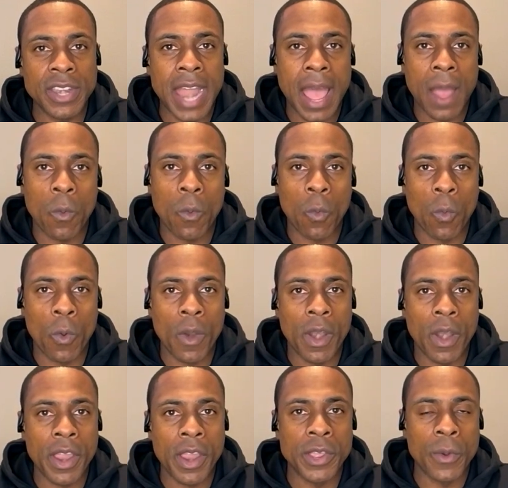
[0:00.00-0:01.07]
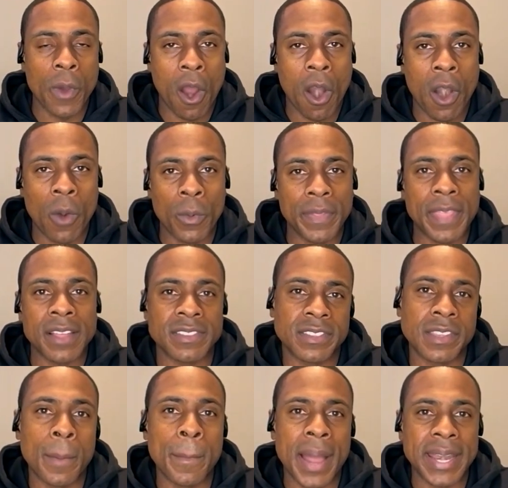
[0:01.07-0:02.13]
not where you are without
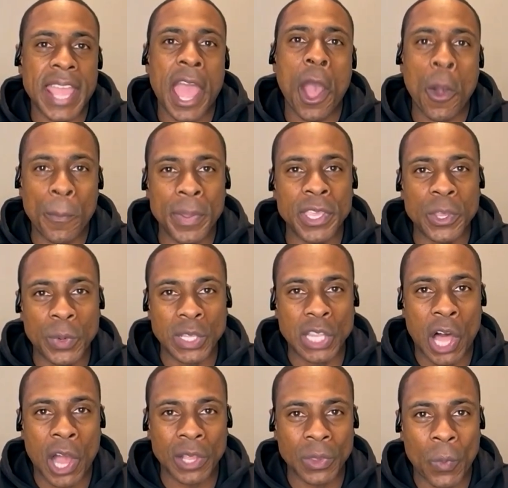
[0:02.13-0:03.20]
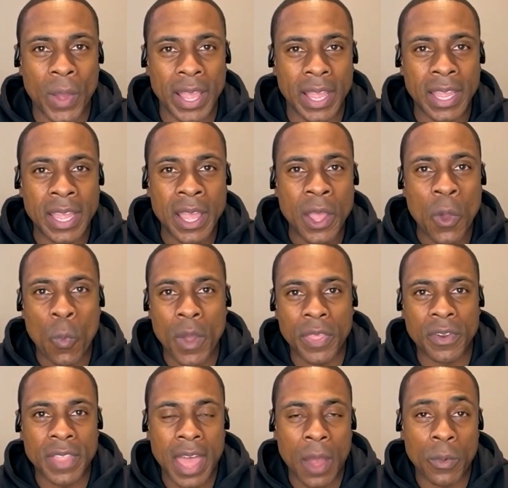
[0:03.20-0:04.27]
somebody helping you along the way, whether
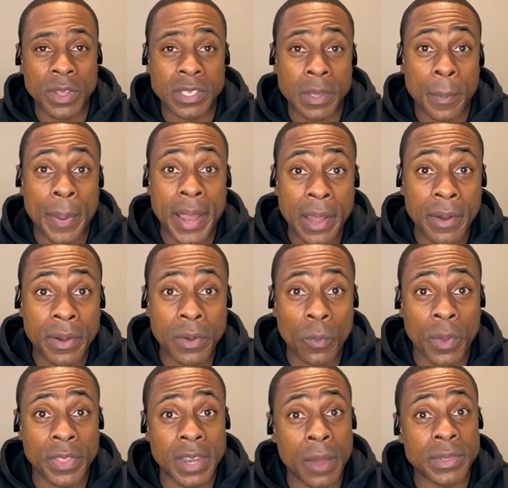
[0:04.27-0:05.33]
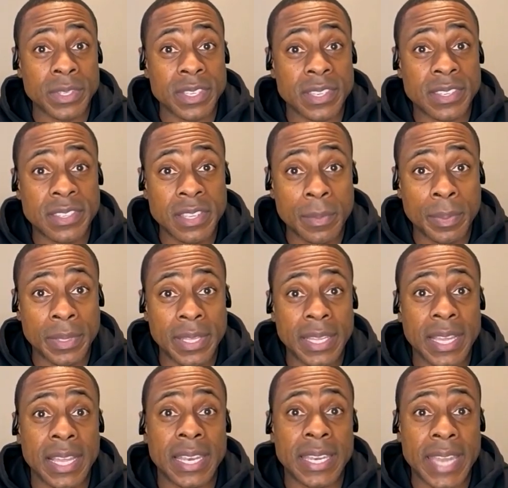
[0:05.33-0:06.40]
that was a parent, whether that was a
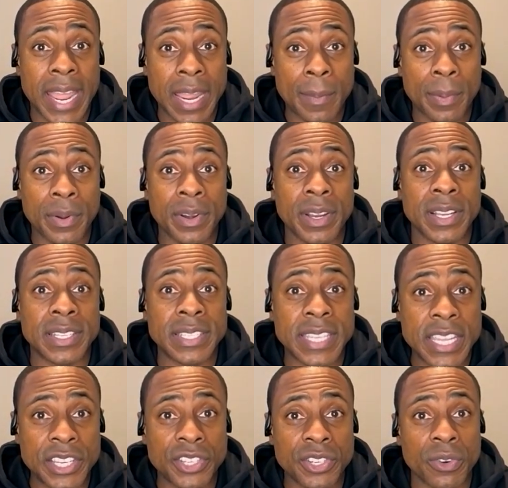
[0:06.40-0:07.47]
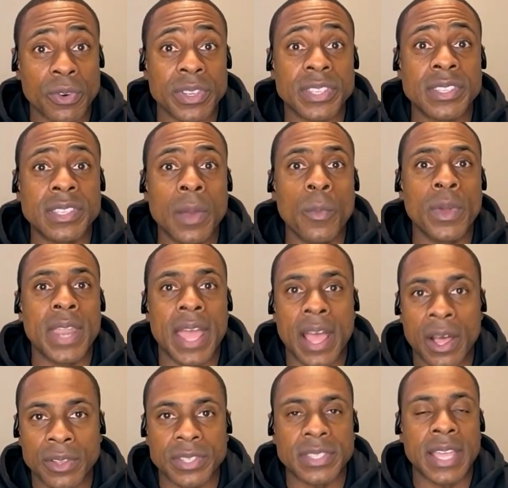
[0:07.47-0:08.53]
sibling, a neighbor, a teacher, or someone
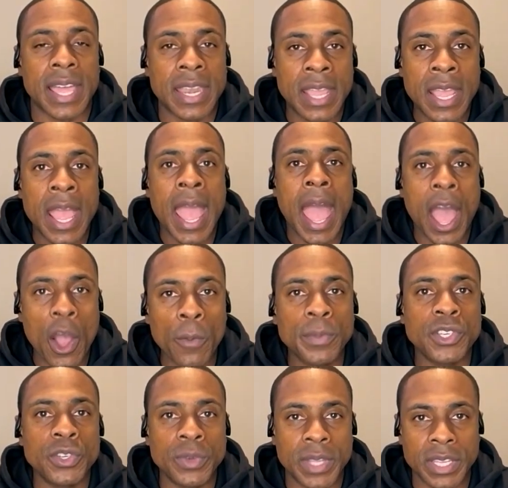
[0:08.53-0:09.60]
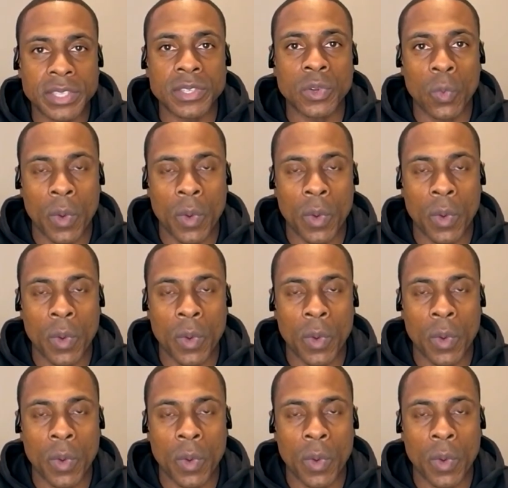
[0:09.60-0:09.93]
else that helped you get to